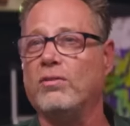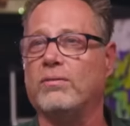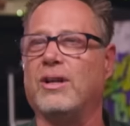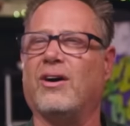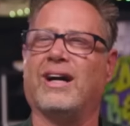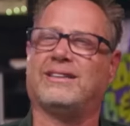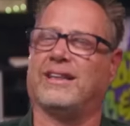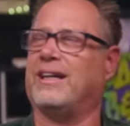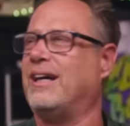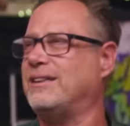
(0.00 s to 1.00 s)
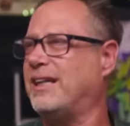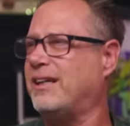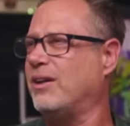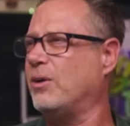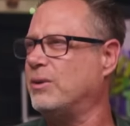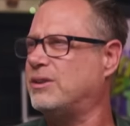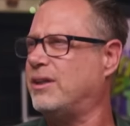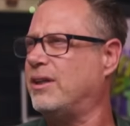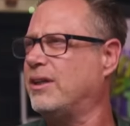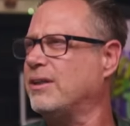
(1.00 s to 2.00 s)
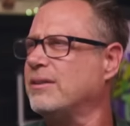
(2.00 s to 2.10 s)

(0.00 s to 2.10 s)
No, actually not. It's Hotter,